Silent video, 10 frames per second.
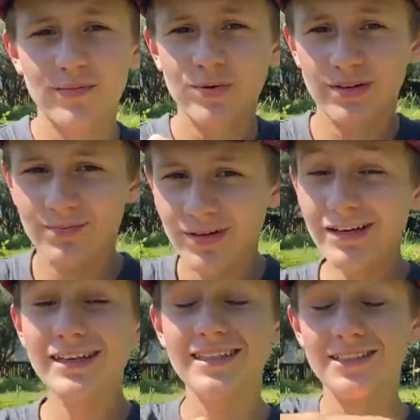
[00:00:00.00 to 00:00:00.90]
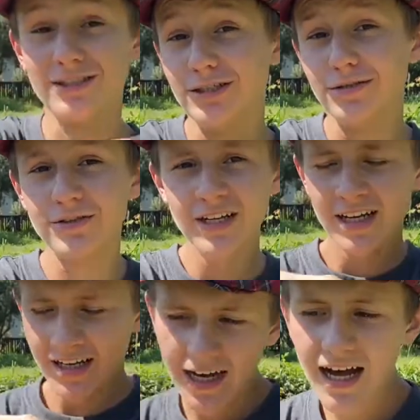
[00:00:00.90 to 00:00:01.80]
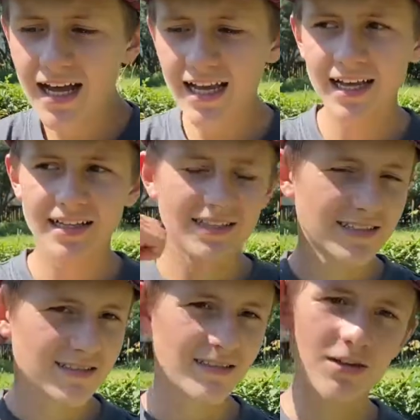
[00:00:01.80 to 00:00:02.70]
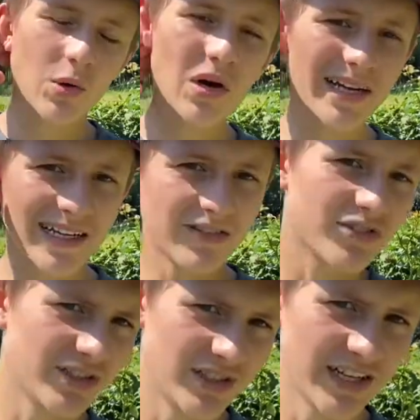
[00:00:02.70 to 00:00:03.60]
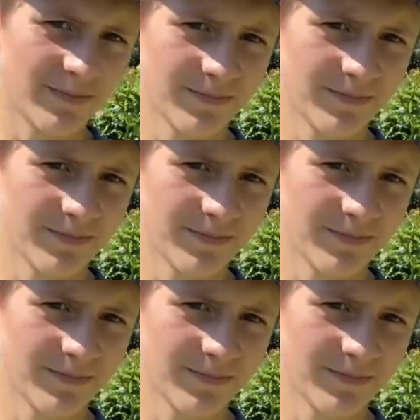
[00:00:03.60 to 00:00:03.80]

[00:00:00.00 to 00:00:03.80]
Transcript: but please do. It's quite interesting.